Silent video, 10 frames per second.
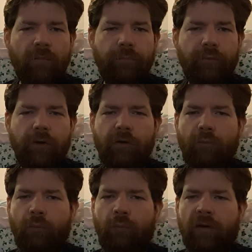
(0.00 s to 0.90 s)
pretty
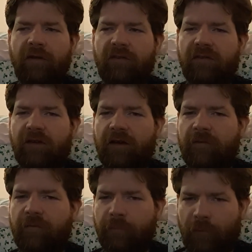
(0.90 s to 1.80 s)

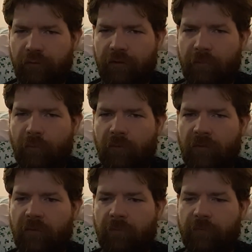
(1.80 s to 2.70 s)
one-sided for most of the
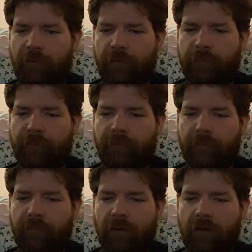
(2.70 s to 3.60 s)
movie,
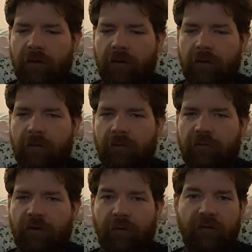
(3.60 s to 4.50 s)
from,
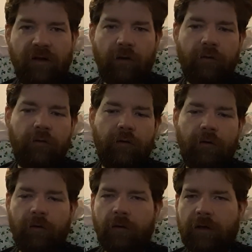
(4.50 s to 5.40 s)
Jerry's character to
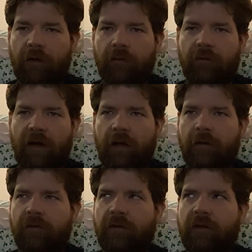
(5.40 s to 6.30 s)
her character,
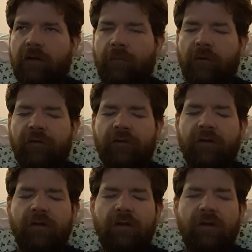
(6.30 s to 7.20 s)
Alice, I think it was,
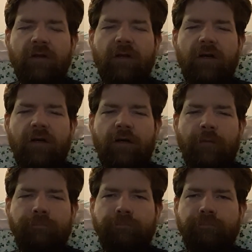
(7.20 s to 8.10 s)

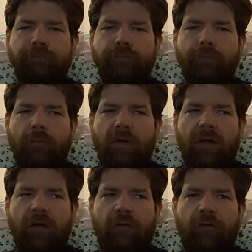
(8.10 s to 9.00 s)
and
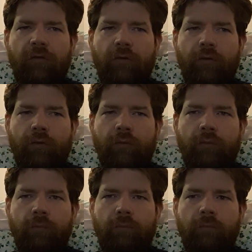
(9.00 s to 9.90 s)

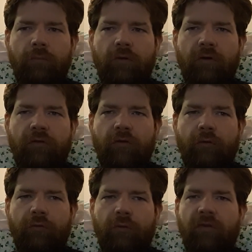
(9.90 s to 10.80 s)
so,
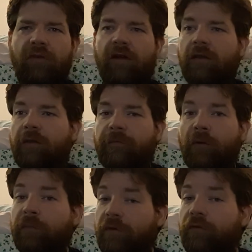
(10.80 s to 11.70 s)
until towards the end of the
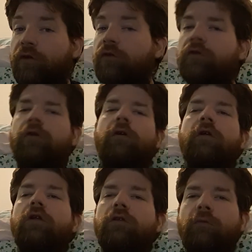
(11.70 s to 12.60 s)
film, but it's a good turn.
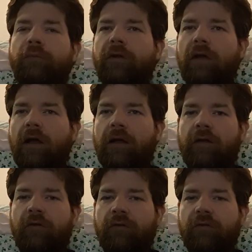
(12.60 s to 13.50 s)
You
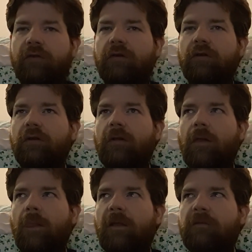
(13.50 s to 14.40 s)
realize,
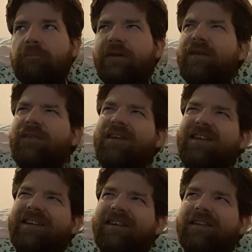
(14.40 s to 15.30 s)
but even
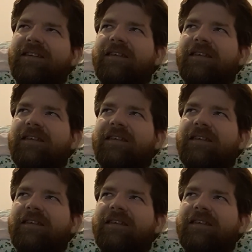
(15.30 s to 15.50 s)
then,